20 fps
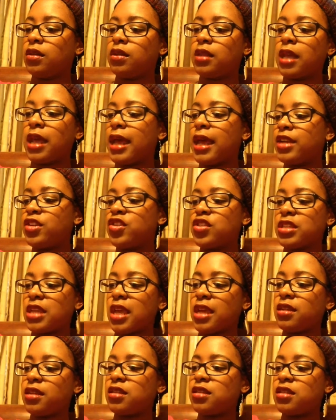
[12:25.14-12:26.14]
that I just
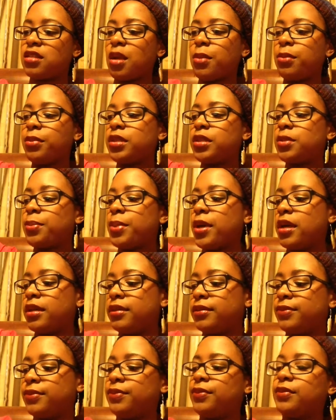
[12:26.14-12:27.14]
kind of stumbled
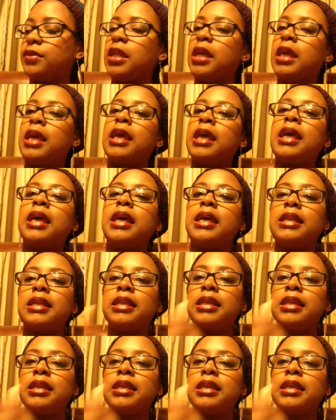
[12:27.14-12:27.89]
upon. And